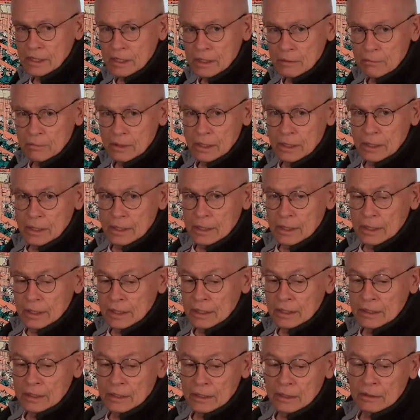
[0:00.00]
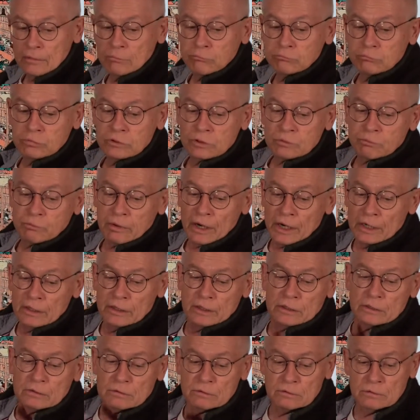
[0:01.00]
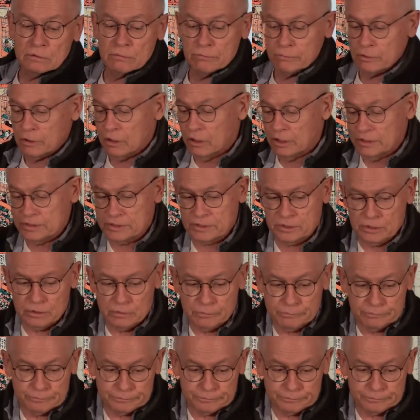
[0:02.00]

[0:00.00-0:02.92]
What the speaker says: him in a splendid costume.